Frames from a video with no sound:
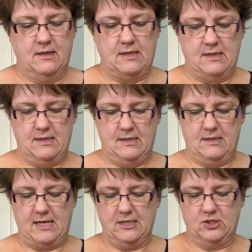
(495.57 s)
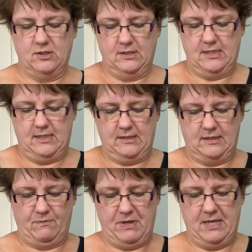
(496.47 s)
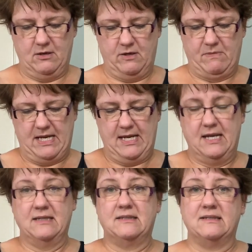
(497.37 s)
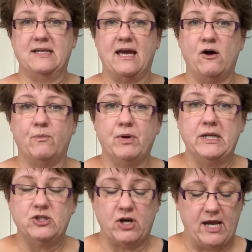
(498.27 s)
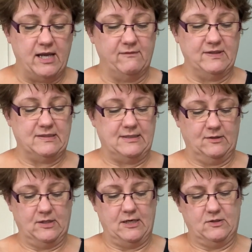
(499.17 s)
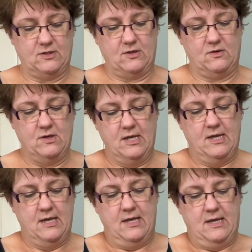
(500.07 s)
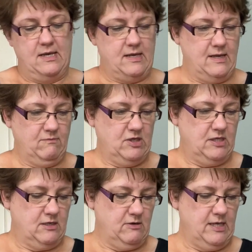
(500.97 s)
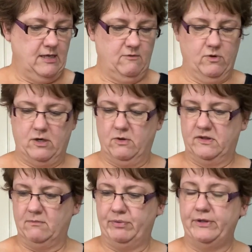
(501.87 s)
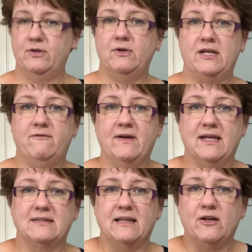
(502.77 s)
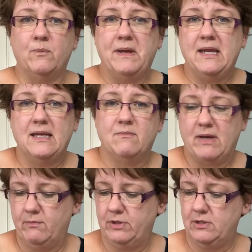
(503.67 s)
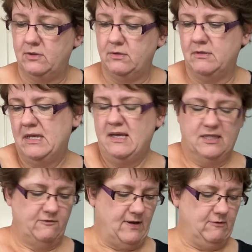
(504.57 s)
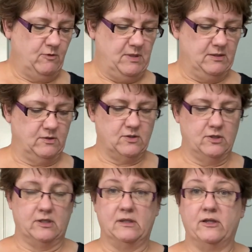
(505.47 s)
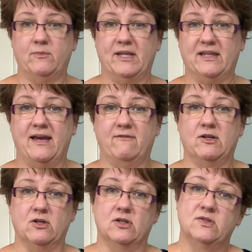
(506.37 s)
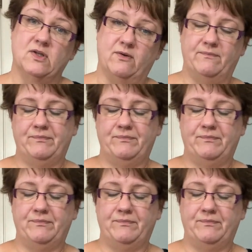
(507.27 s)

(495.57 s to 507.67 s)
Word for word: And actually the pink on my hands is now pretty dried if it's still there. So I'm gonna go ahead and work with the blue. And if it gets a little pink in my blue, it's fine with me. It'll turn it a little bit lavender, so